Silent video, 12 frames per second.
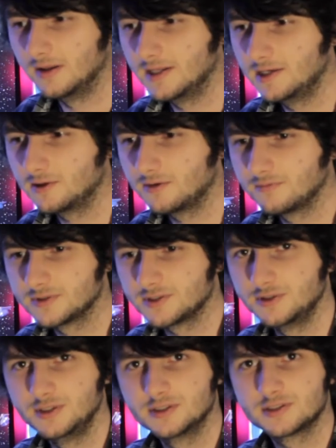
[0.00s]
And then all of a
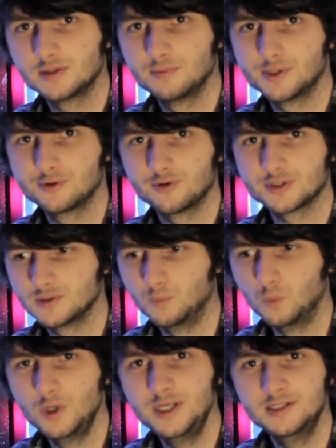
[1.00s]
sudden you stumble across
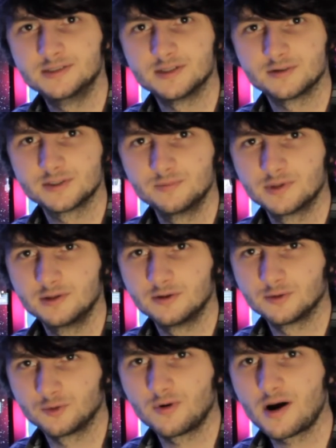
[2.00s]
some weeds or something,
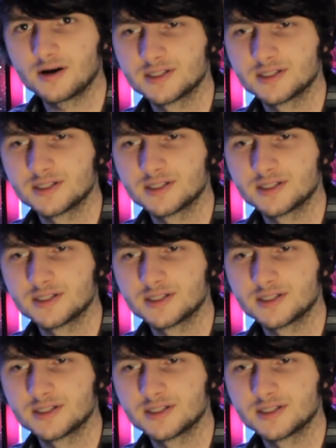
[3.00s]
or grass,